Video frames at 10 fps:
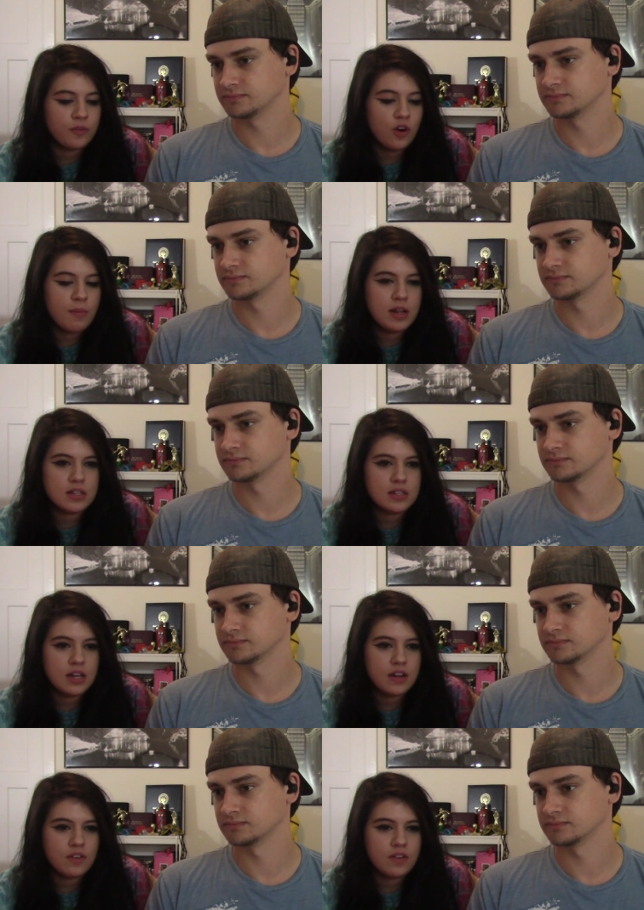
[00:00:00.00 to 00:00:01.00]
Speaker 1: performance,
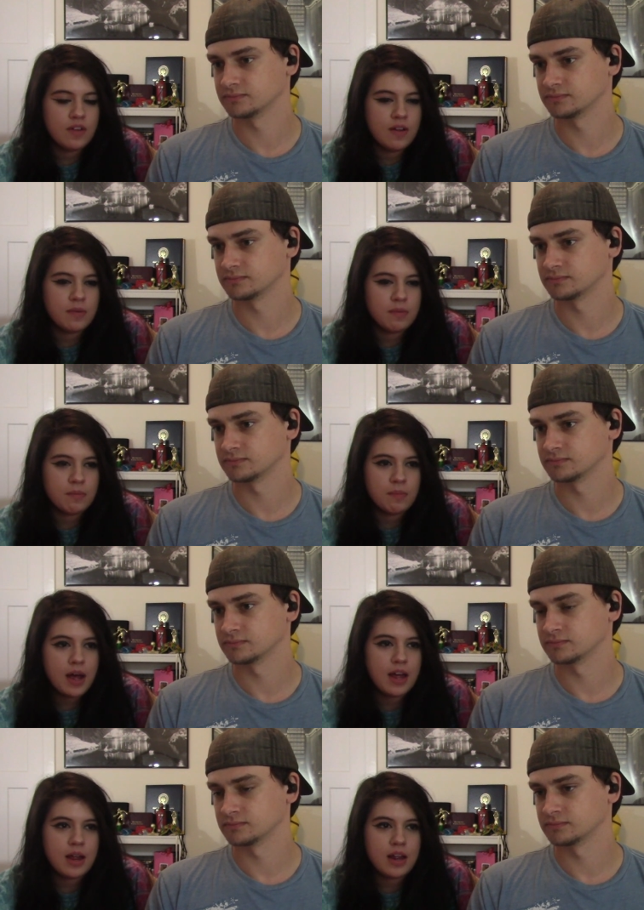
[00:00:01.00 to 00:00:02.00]
and it, and
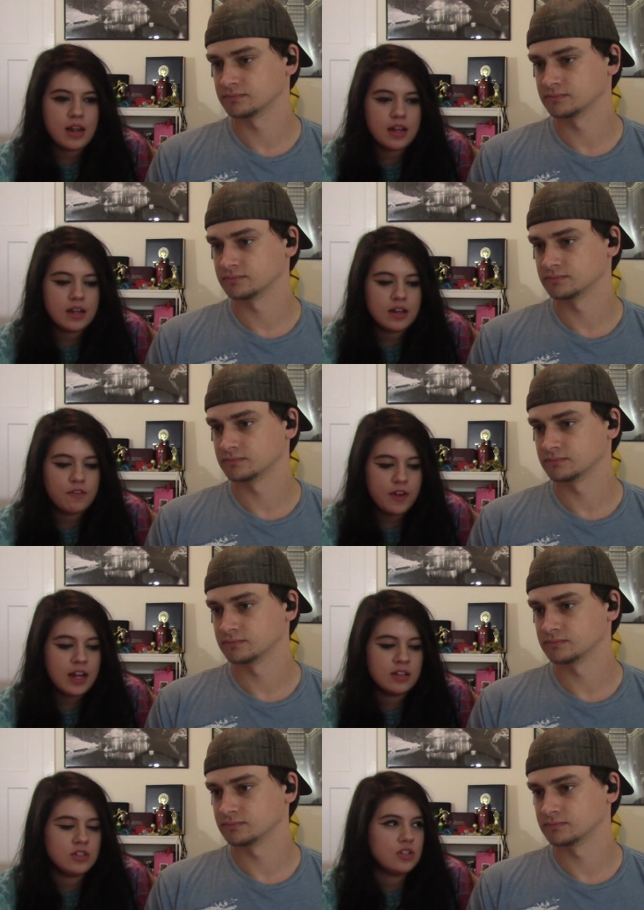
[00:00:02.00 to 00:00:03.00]
my
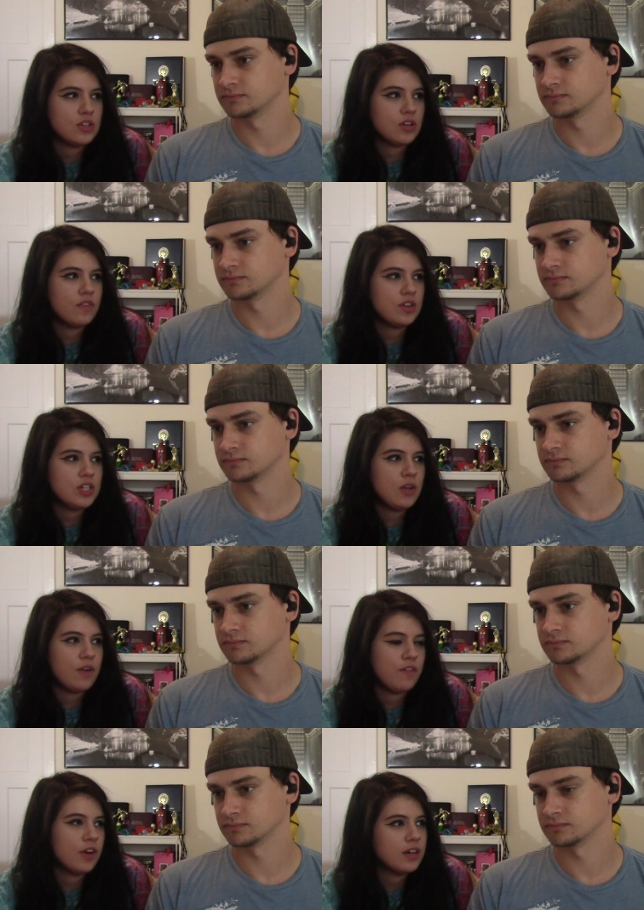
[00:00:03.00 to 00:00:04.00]
fans deserve it too
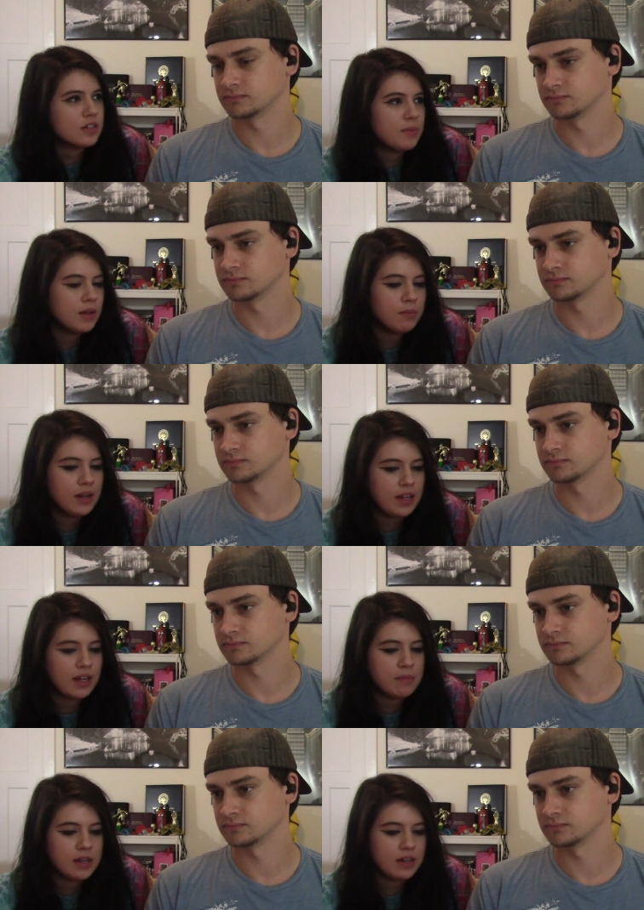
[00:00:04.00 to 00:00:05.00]
if they're gonna spend the
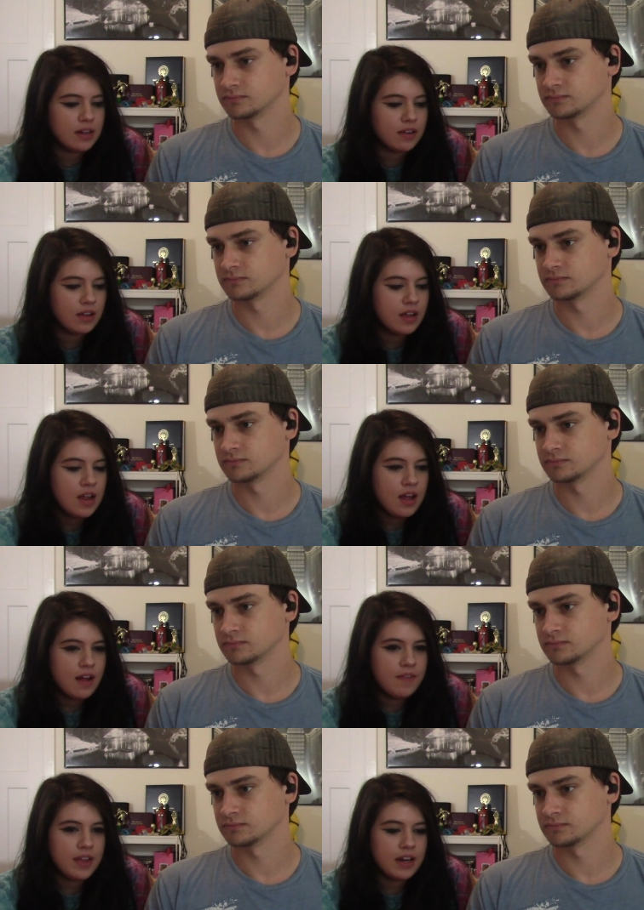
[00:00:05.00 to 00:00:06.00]
money. I mean.
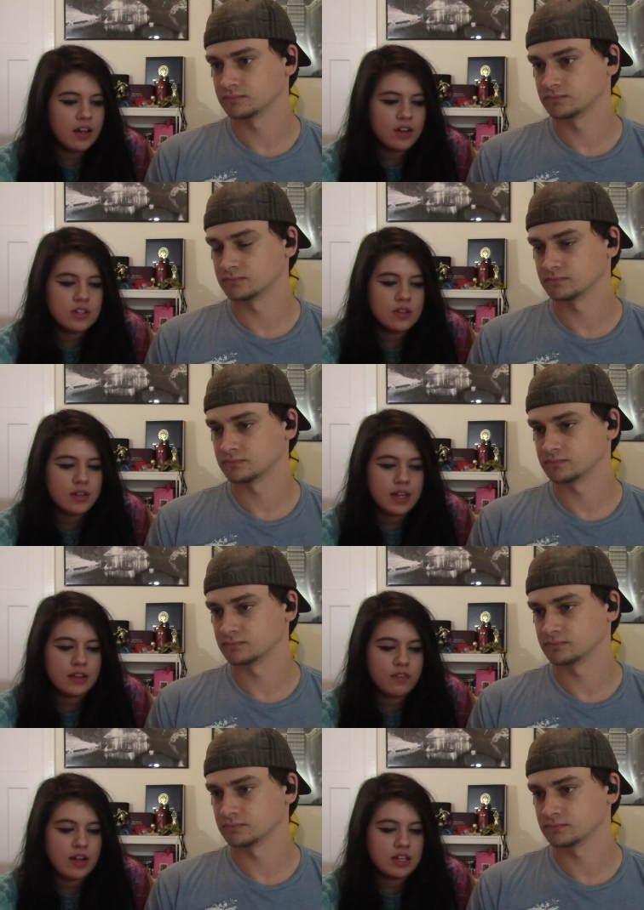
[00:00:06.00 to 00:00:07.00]
And then I also
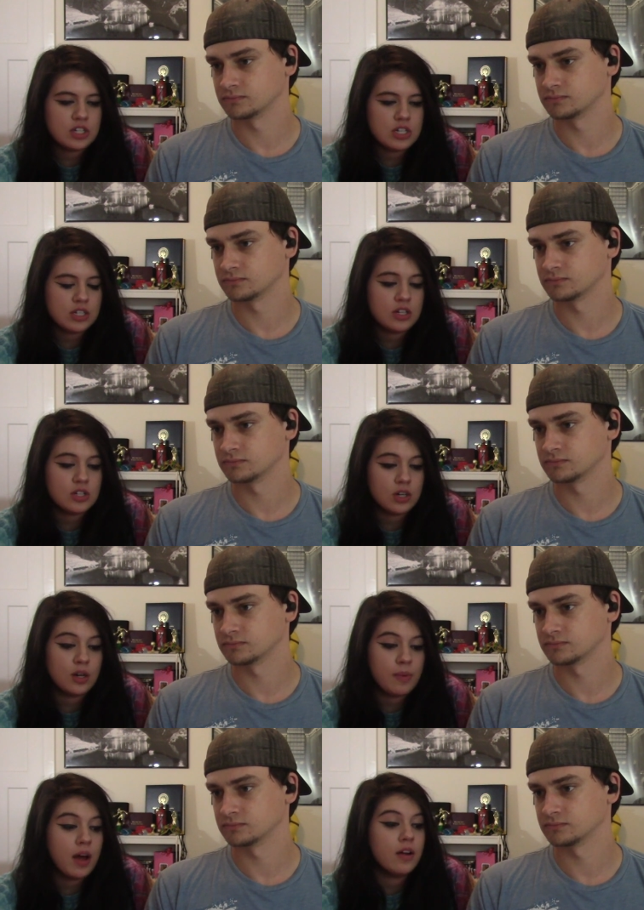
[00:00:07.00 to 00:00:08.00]
like the fact that she's
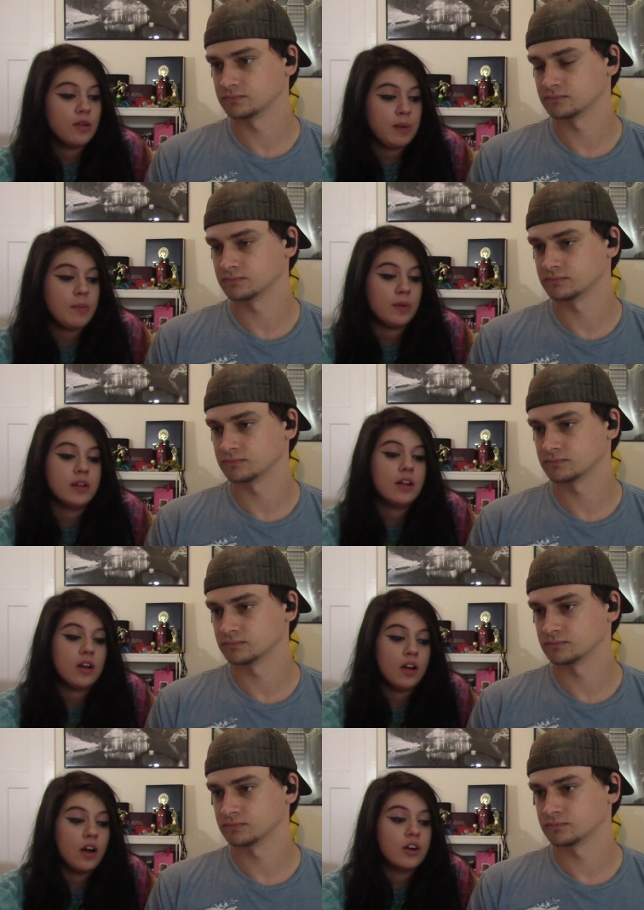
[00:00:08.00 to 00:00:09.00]
concerned about the people on,
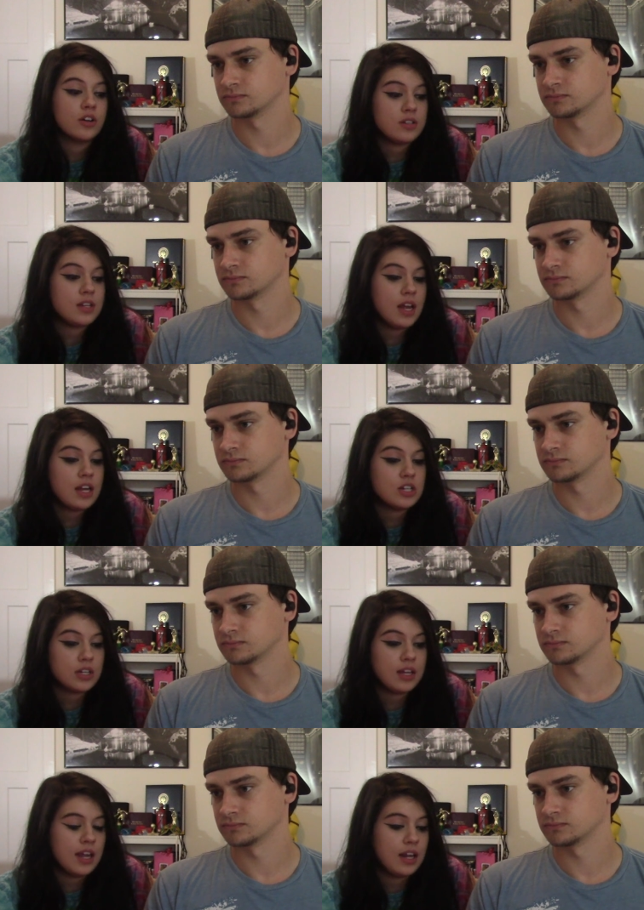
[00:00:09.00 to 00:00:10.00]
on her
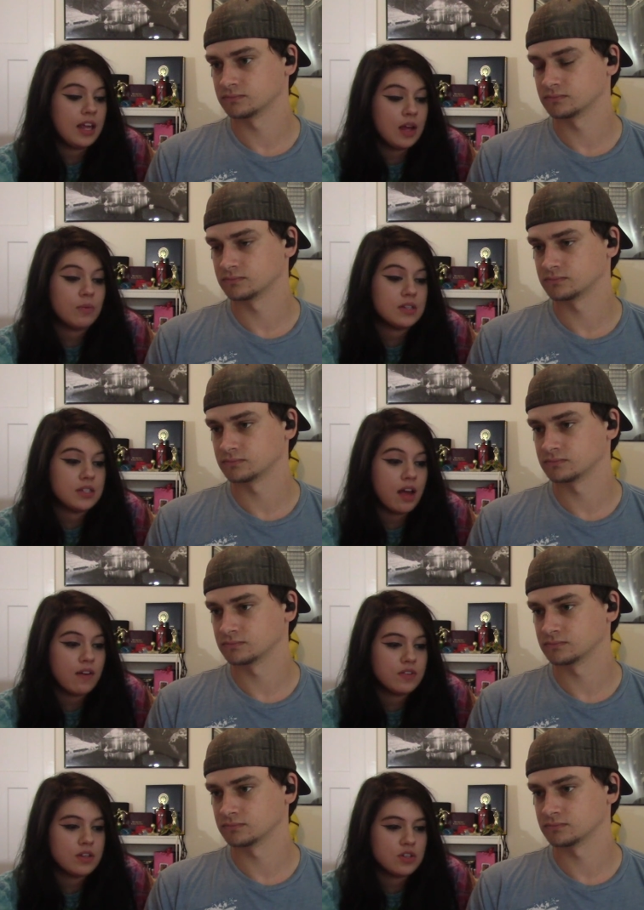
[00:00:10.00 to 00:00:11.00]
stage, like getting hit with
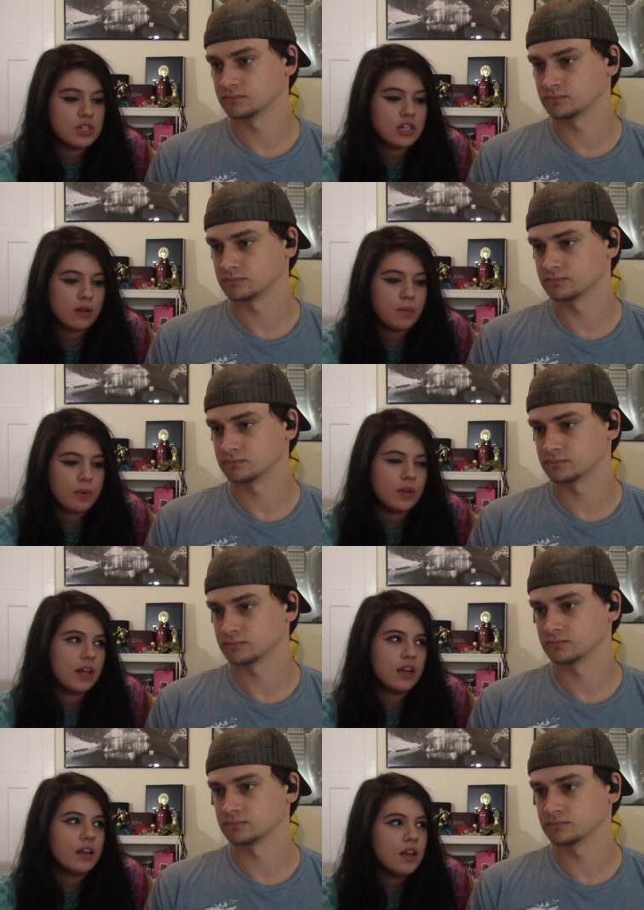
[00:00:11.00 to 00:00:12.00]
stuff. So she tells people to
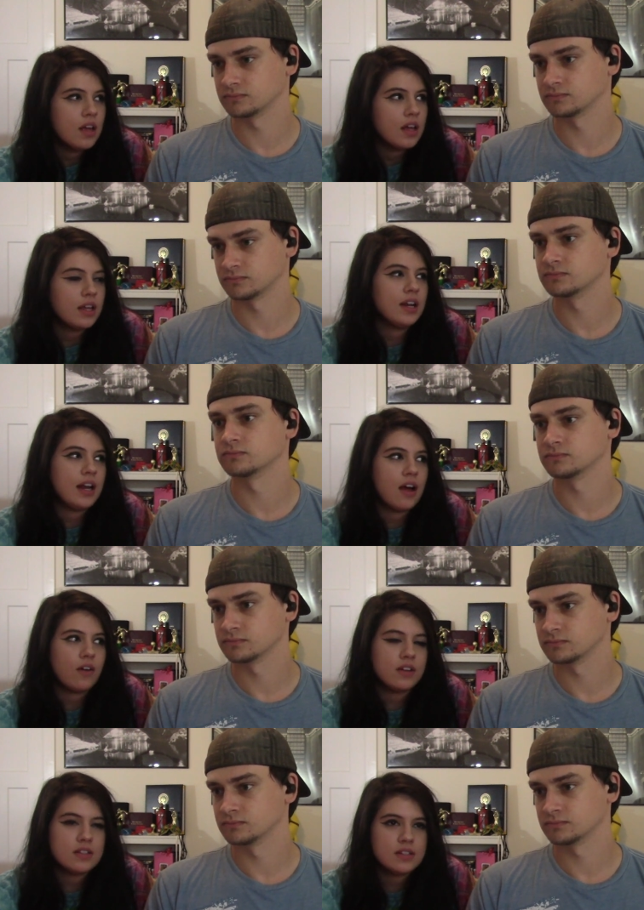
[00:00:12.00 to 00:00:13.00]
like cut it
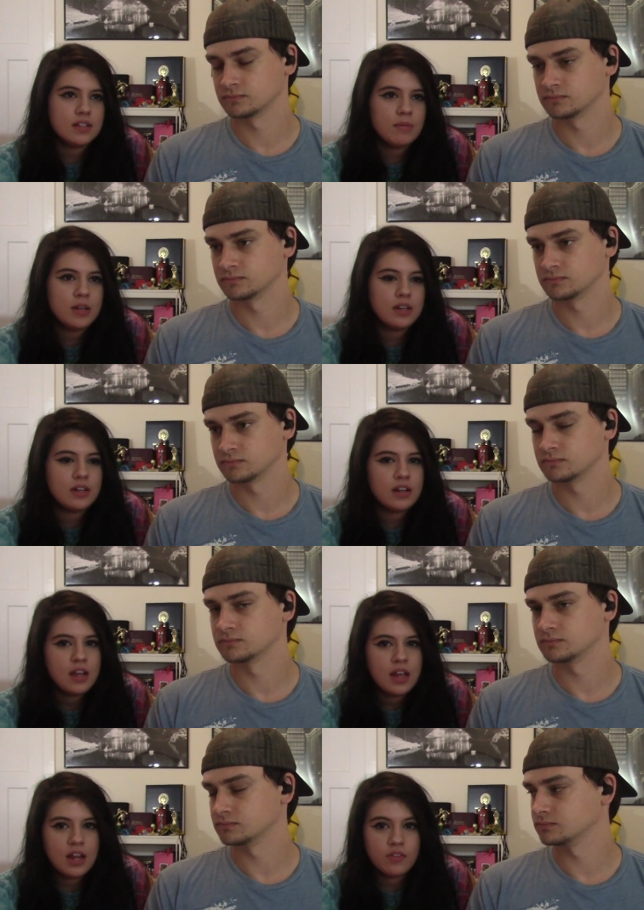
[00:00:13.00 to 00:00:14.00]
out. Because, I mean,
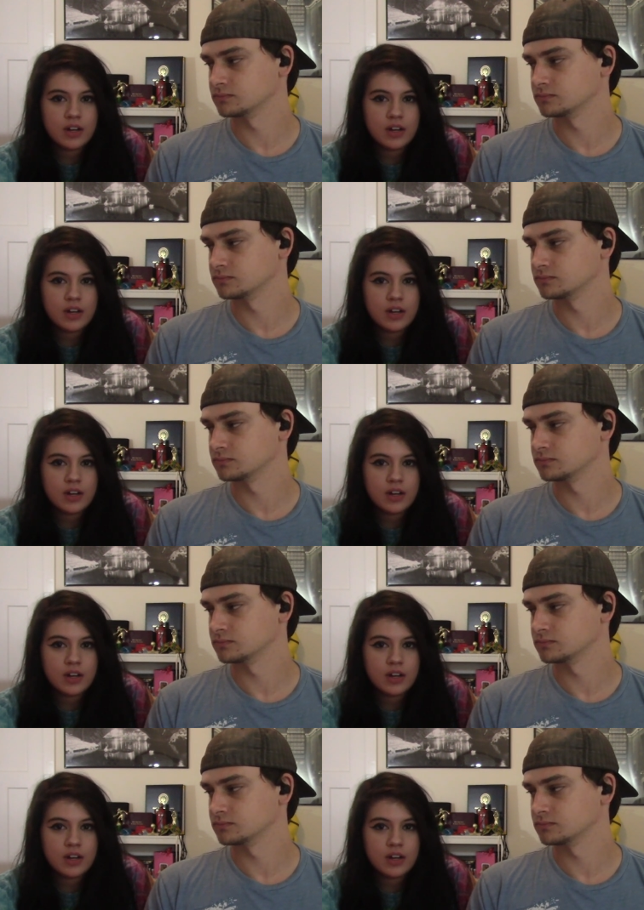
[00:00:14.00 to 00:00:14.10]
in